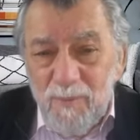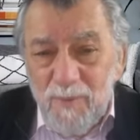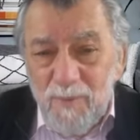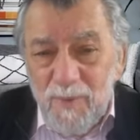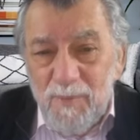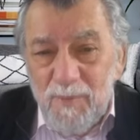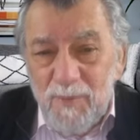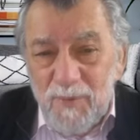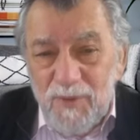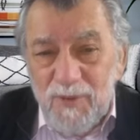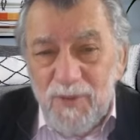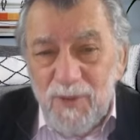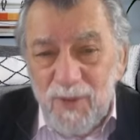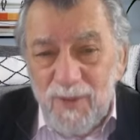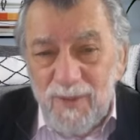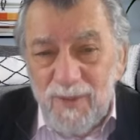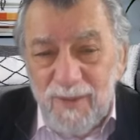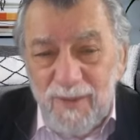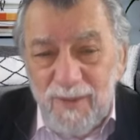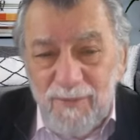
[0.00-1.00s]
people
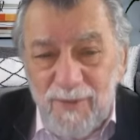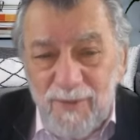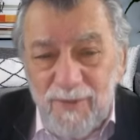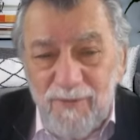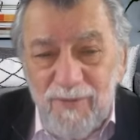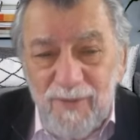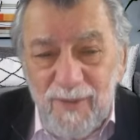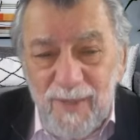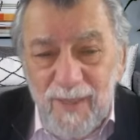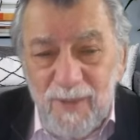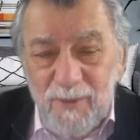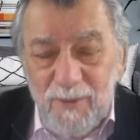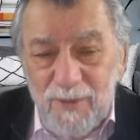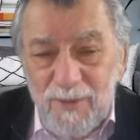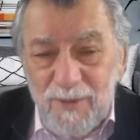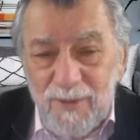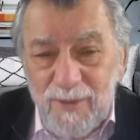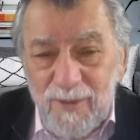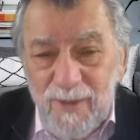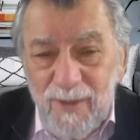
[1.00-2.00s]
started leaving
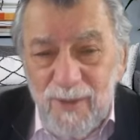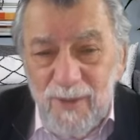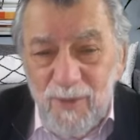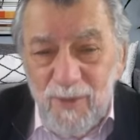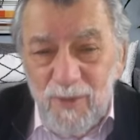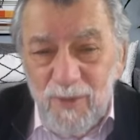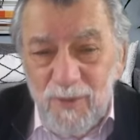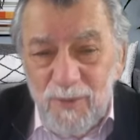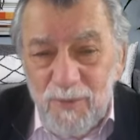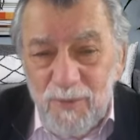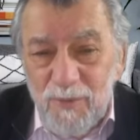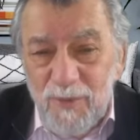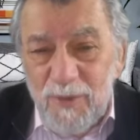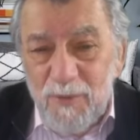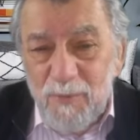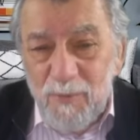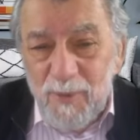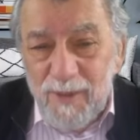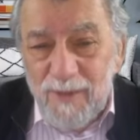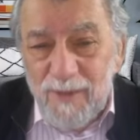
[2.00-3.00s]
flowers on the
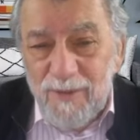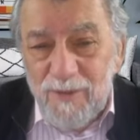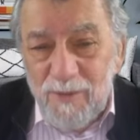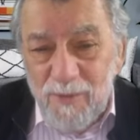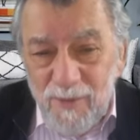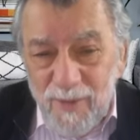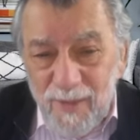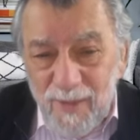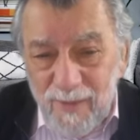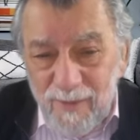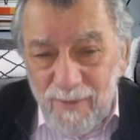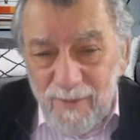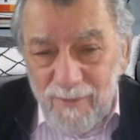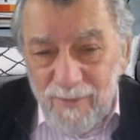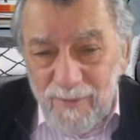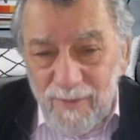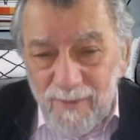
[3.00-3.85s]
rich man's grave.